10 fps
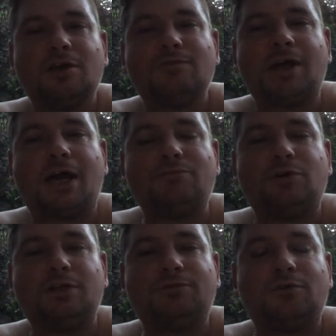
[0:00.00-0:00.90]
They are
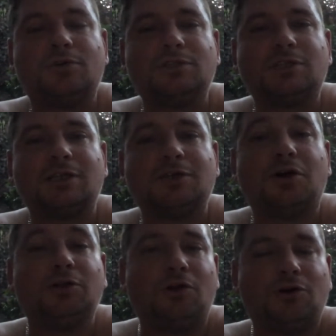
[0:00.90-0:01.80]
only focusing
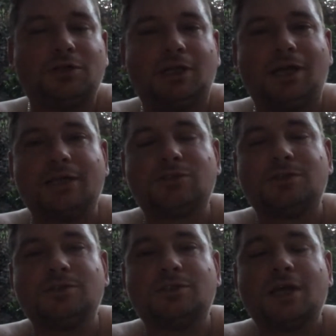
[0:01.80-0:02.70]
on local
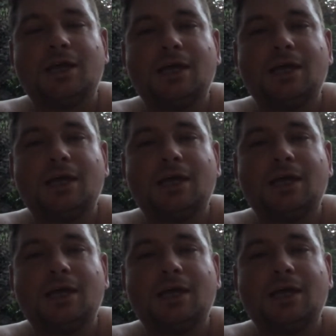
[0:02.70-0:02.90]
elections.